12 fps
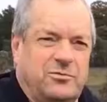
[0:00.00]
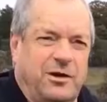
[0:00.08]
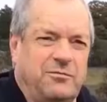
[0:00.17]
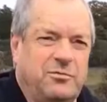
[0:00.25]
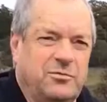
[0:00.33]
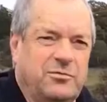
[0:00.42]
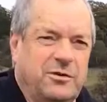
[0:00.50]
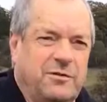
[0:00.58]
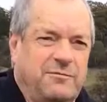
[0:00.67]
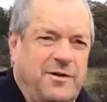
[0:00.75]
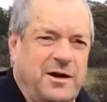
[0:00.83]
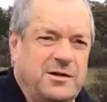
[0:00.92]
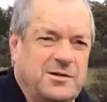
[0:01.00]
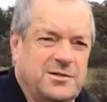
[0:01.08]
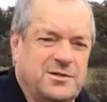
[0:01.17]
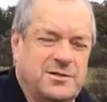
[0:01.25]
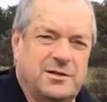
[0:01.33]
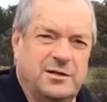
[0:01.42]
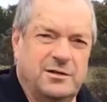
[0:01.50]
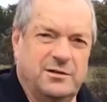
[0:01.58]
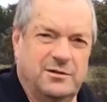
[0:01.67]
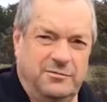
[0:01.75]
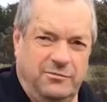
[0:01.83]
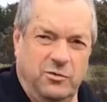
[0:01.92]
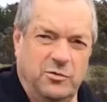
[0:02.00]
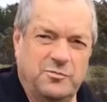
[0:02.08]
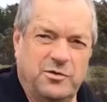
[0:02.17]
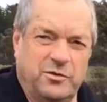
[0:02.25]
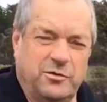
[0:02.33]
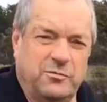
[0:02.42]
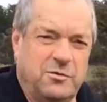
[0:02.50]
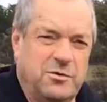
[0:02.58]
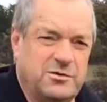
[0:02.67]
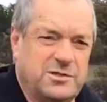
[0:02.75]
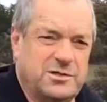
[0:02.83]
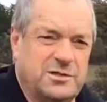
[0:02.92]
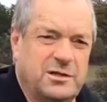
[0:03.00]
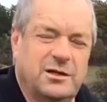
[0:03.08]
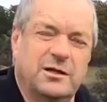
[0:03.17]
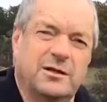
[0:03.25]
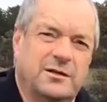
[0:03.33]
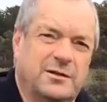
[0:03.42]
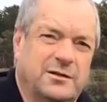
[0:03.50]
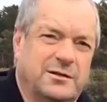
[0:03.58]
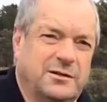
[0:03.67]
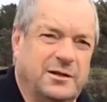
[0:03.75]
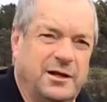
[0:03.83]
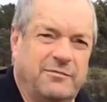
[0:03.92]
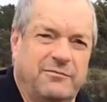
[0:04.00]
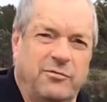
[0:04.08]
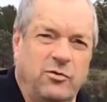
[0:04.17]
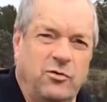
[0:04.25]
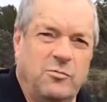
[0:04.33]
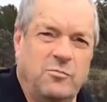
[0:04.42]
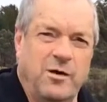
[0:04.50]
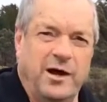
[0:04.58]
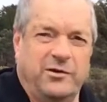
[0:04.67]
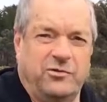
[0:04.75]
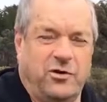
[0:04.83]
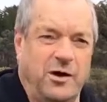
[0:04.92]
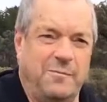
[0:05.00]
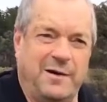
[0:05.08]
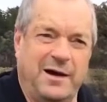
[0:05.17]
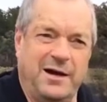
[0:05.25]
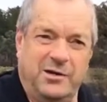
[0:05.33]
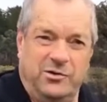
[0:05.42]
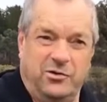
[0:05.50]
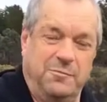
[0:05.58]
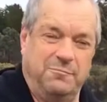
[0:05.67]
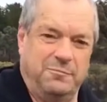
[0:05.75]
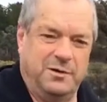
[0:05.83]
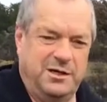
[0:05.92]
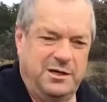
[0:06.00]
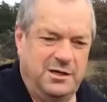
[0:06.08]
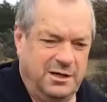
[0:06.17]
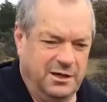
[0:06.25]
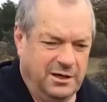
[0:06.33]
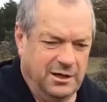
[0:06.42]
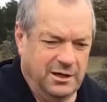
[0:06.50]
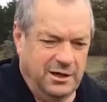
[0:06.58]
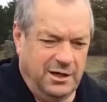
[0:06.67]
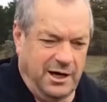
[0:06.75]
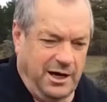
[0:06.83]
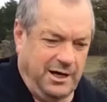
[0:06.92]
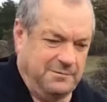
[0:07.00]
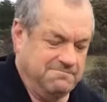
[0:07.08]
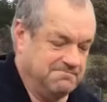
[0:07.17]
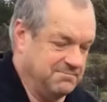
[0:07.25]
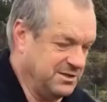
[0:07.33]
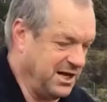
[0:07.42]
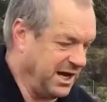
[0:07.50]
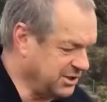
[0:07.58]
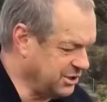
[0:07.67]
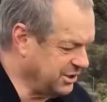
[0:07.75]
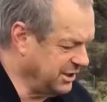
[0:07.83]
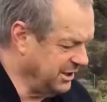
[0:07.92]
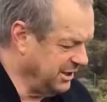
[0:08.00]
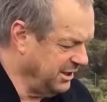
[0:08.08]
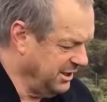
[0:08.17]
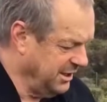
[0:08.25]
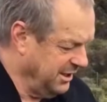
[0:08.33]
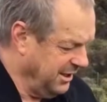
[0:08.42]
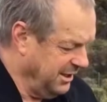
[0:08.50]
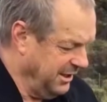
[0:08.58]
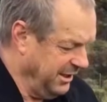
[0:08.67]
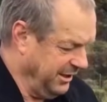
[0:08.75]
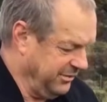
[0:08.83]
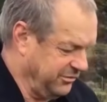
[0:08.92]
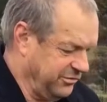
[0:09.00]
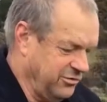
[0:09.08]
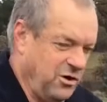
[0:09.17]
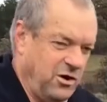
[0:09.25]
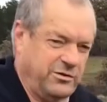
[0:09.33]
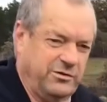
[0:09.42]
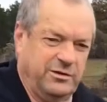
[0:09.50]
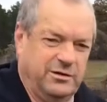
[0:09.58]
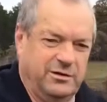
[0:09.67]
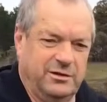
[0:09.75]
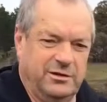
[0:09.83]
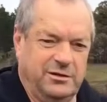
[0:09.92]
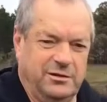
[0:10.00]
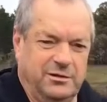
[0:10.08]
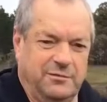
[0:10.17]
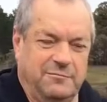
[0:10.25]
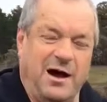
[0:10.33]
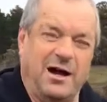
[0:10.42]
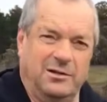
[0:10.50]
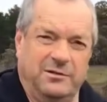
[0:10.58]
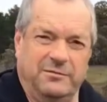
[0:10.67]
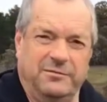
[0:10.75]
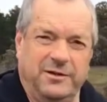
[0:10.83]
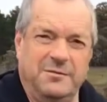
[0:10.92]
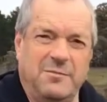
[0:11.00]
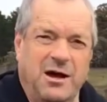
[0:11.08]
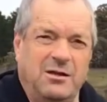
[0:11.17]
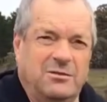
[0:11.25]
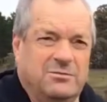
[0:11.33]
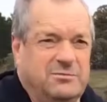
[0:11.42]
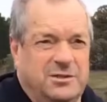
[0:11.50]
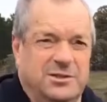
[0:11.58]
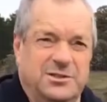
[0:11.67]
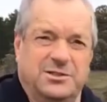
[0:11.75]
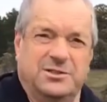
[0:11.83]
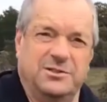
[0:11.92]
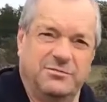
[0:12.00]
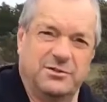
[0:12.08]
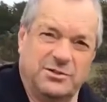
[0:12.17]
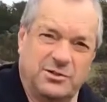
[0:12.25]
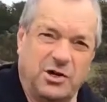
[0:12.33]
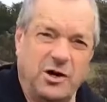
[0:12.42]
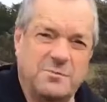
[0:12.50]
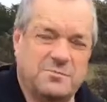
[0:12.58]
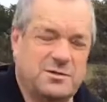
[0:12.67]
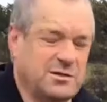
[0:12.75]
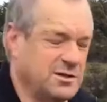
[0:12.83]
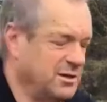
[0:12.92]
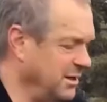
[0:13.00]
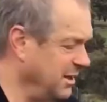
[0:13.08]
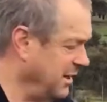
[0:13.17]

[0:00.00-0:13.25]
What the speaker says: Truffles are a fungus that forms on the roots. They form where type A and type B touch. It's not male and female, they're just different types.